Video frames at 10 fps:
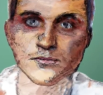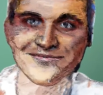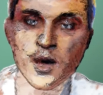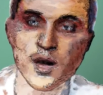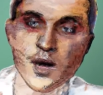
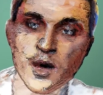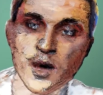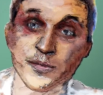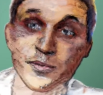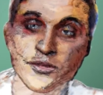and
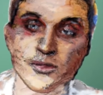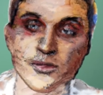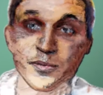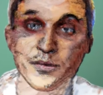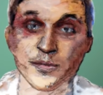creating YouTube
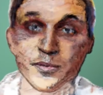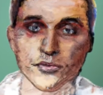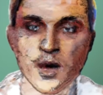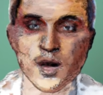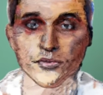videos
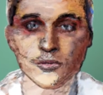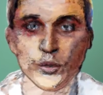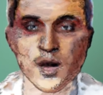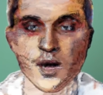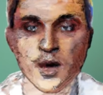for a cell
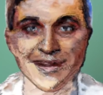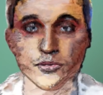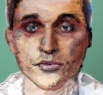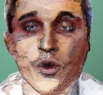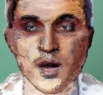
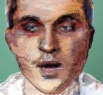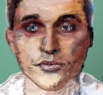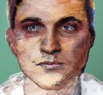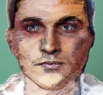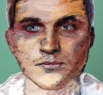biology
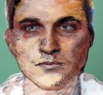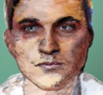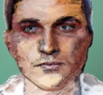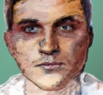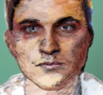class.
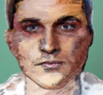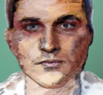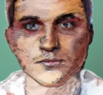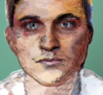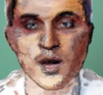
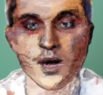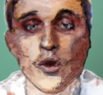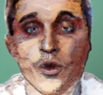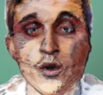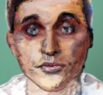All
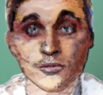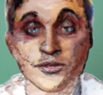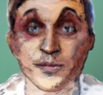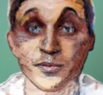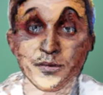of these
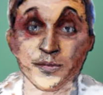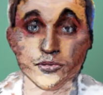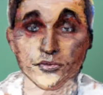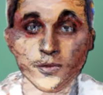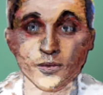
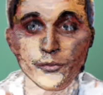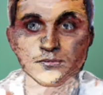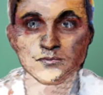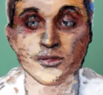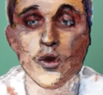activities,
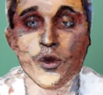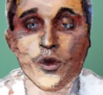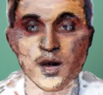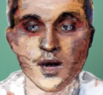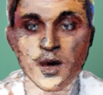however, do
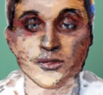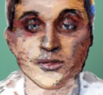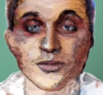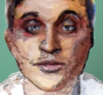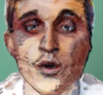require
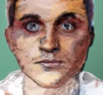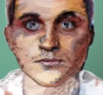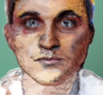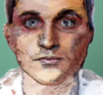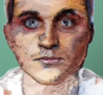energy.
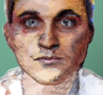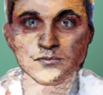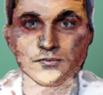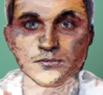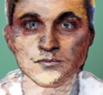
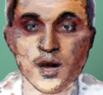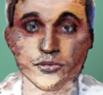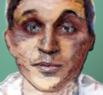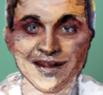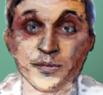
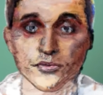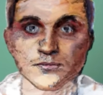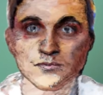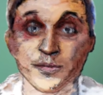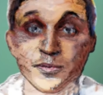As
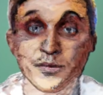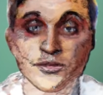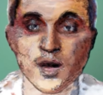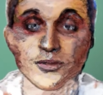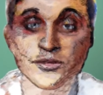humans, we
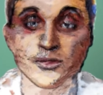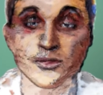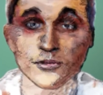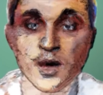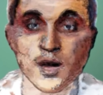cannot
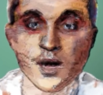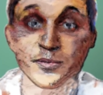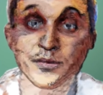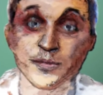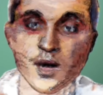obtain our
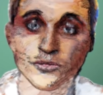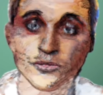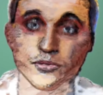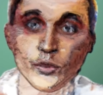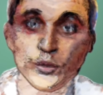energy
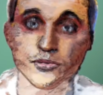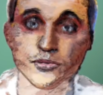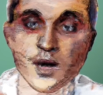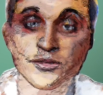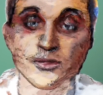directly from the
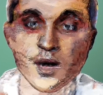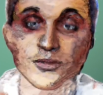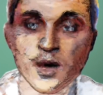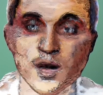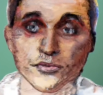sun like
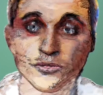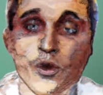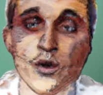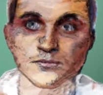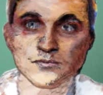plants
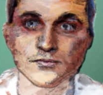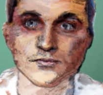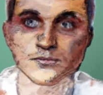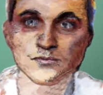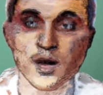do,
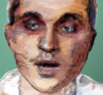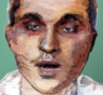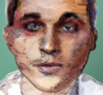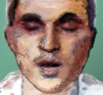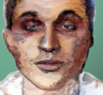but
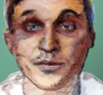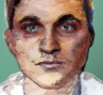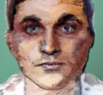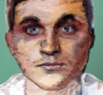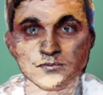
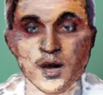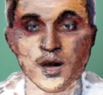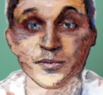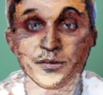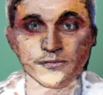indirectly by
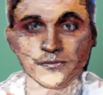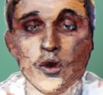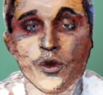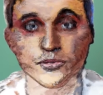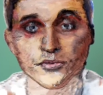eating
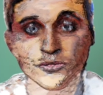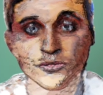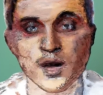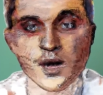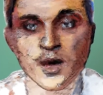food such
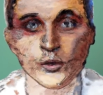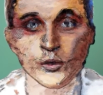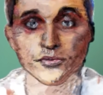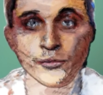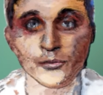as
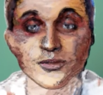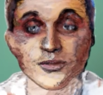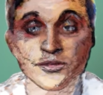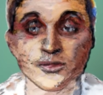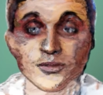carbs,
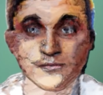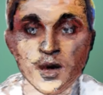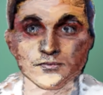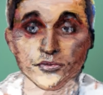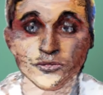proteins, and
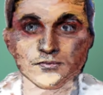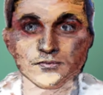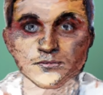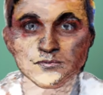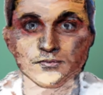fats.
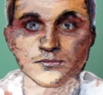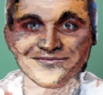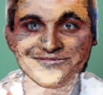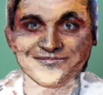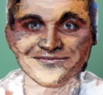
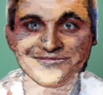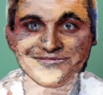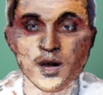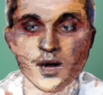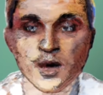
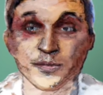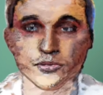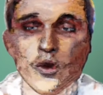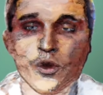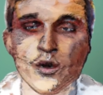Our bodies
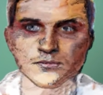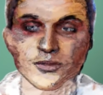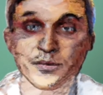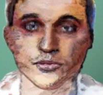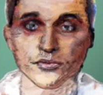
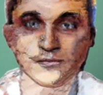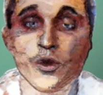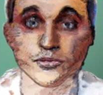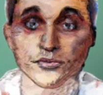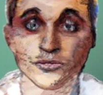convert these
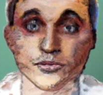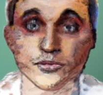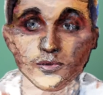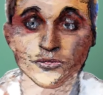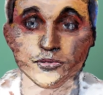foods into
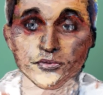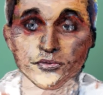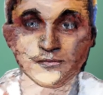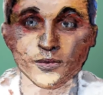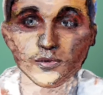energy in
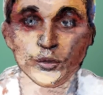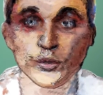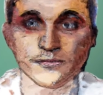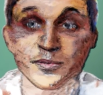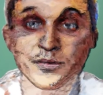the form
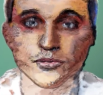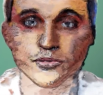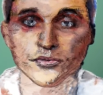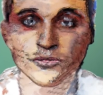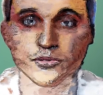of
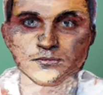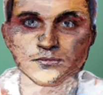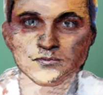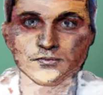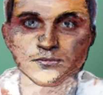ATP
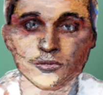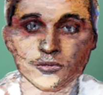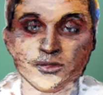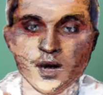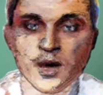through
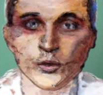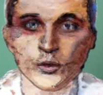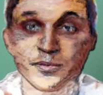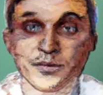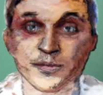a
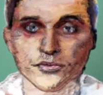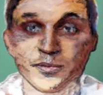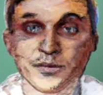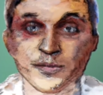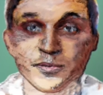complicated
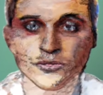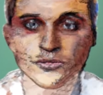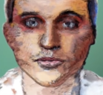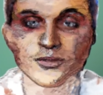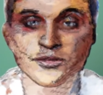series
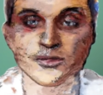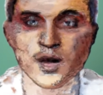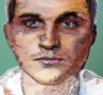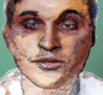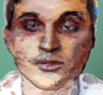of
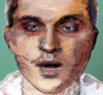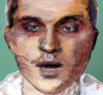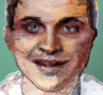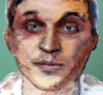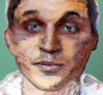metabolic
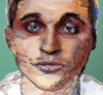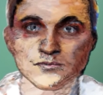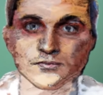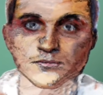pathways.